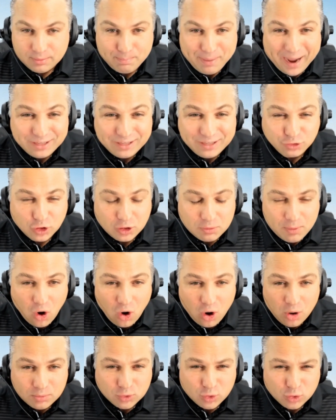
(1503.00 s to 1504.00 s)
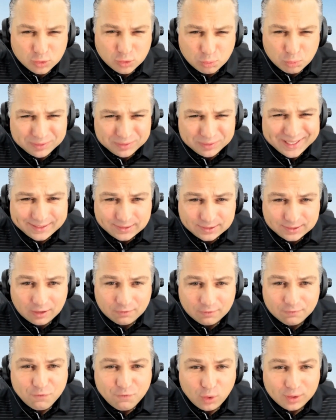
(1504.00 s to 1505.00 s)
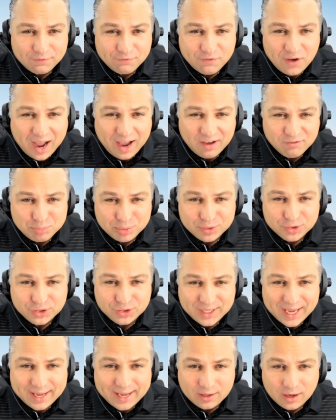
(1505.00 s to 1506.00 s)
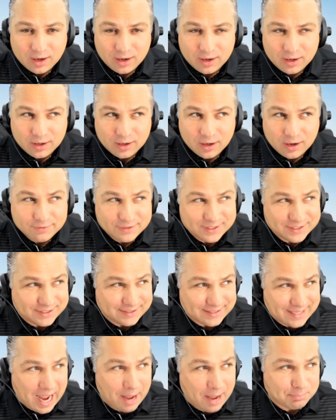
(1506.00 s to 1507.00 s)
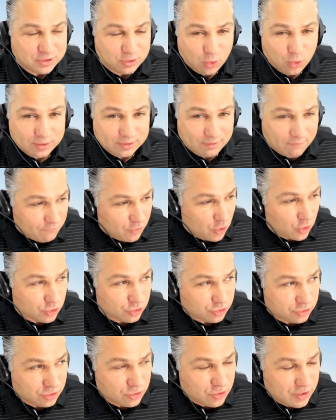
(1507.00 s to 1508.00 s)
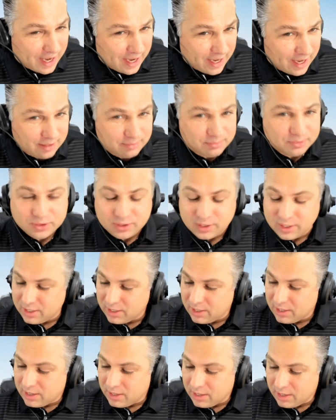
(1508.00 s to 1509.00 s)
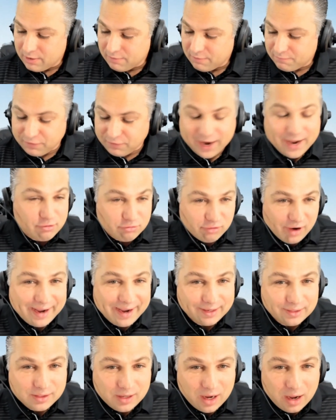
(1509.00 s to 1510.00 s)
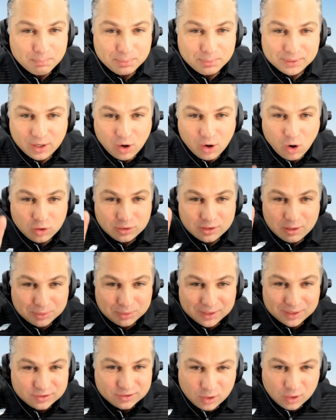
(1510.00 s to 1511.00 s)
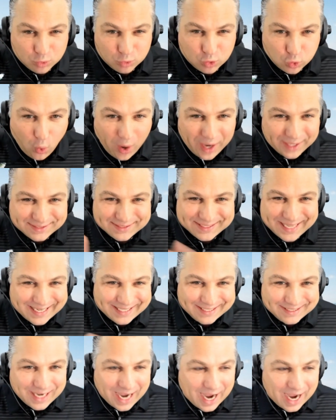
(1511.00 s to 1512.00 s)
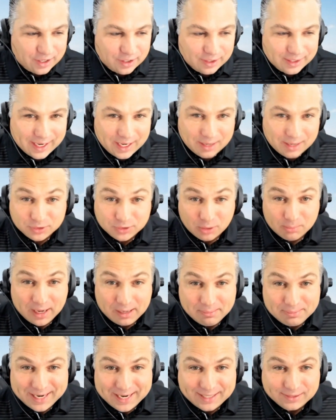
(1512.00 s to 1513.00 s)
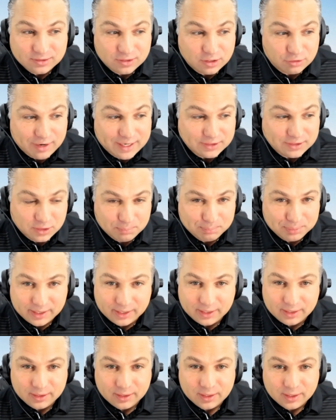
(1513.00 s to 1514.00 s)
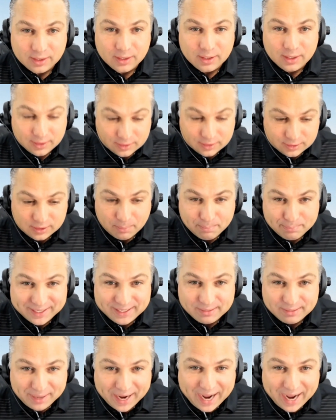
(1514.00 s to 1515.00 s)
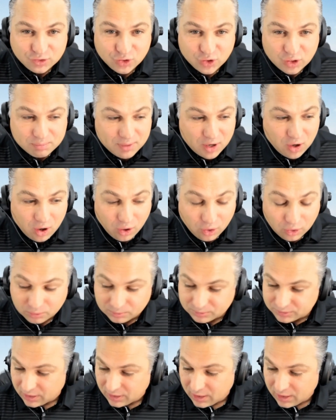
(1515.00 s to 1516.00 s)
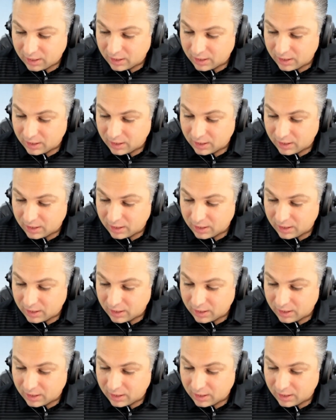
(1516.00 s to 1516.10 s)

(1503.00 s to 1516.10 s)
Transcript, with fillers: Patrick Mahomes was blitzed on 45% of his snaps during the first two games. Frank Reich and company only blitzed him twice that entire game. So maybe that's the recipe to beat Patrick Mahomes.